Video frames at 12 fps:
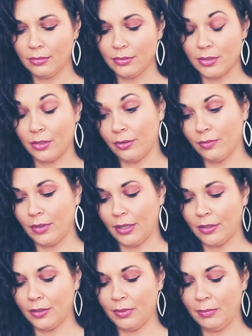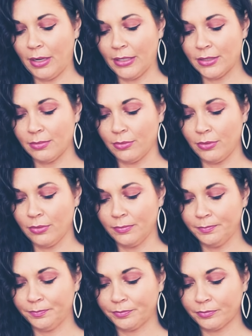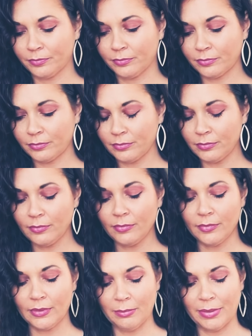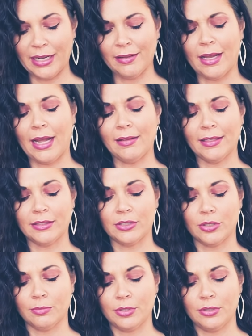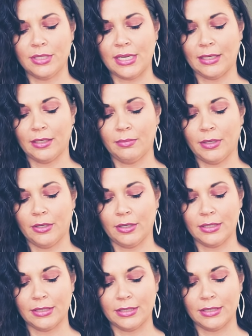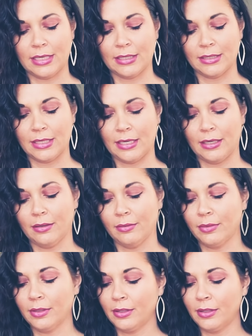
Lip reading: So that could be possible. But I like the term two-sided better because it's not as negative.